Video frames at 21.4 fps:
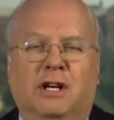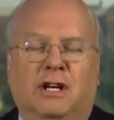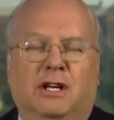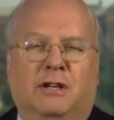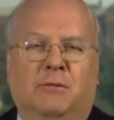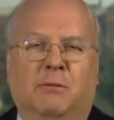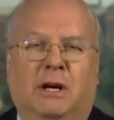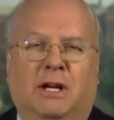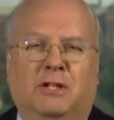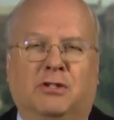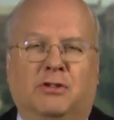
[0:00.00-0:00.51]
to
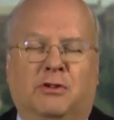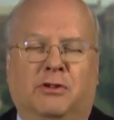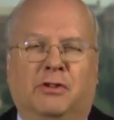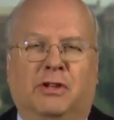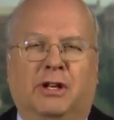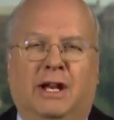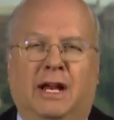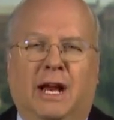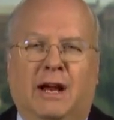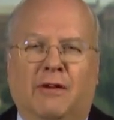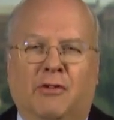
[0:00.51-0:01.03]
make certain
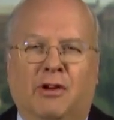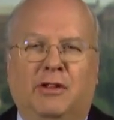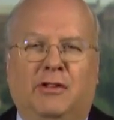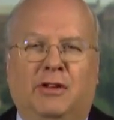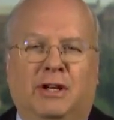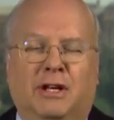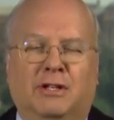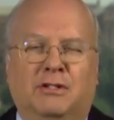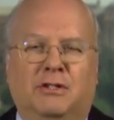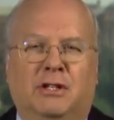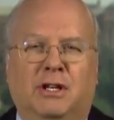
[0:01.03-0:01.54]
that
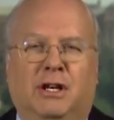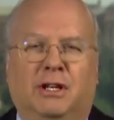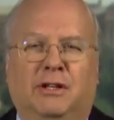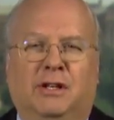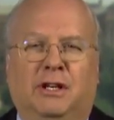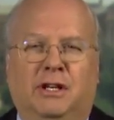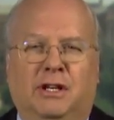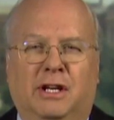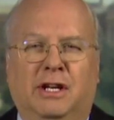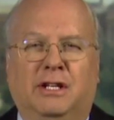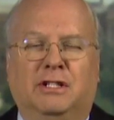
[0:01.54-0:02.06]
everything is done
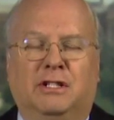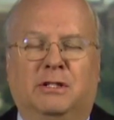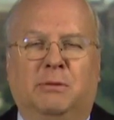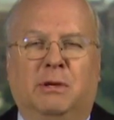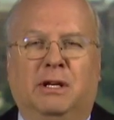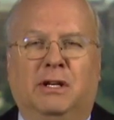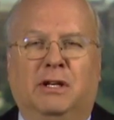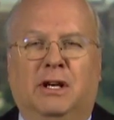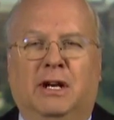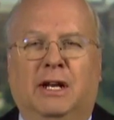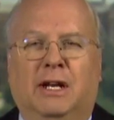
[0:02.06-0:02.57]
that needs to be
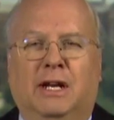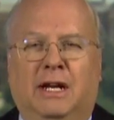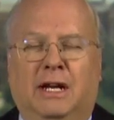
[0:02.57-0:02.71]
done.